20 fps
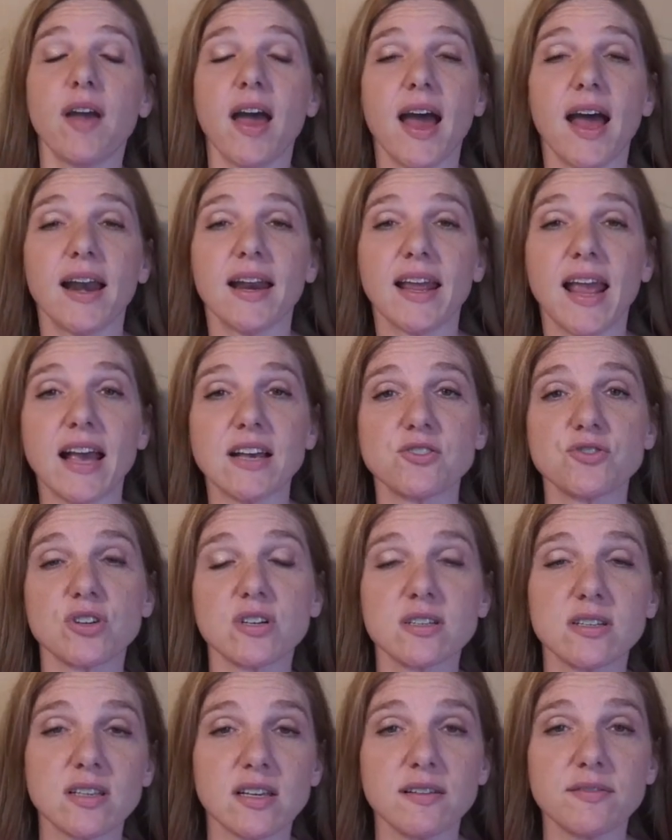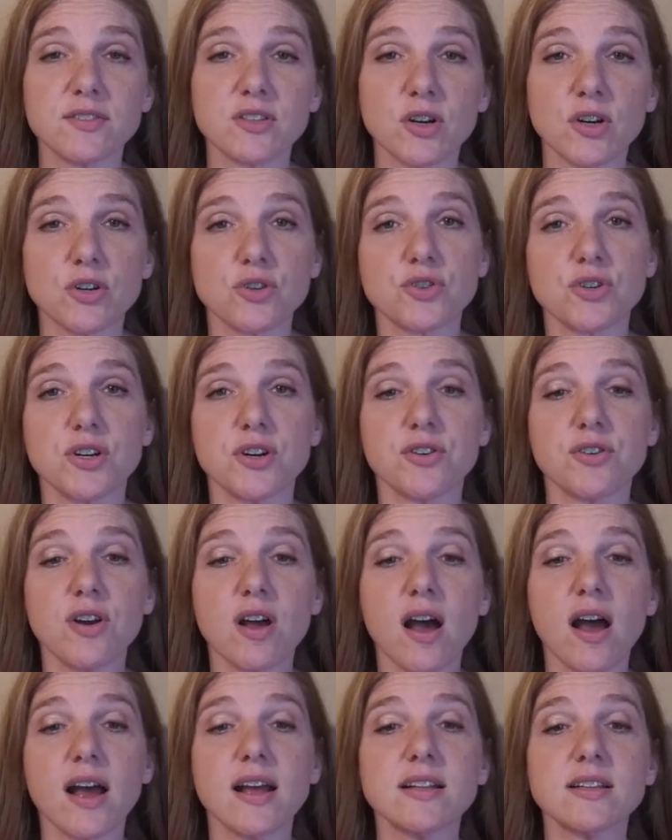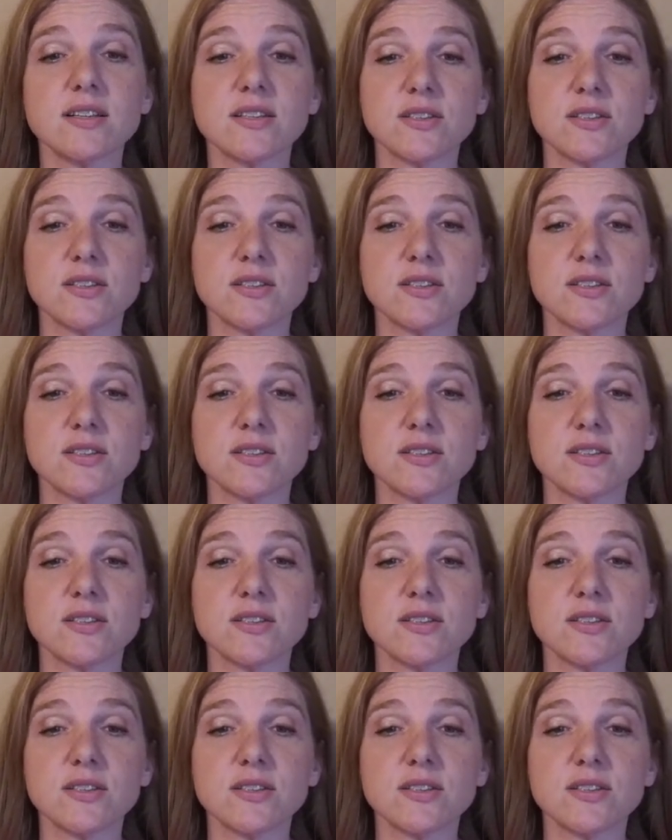had a gastric sleeve surgery or not,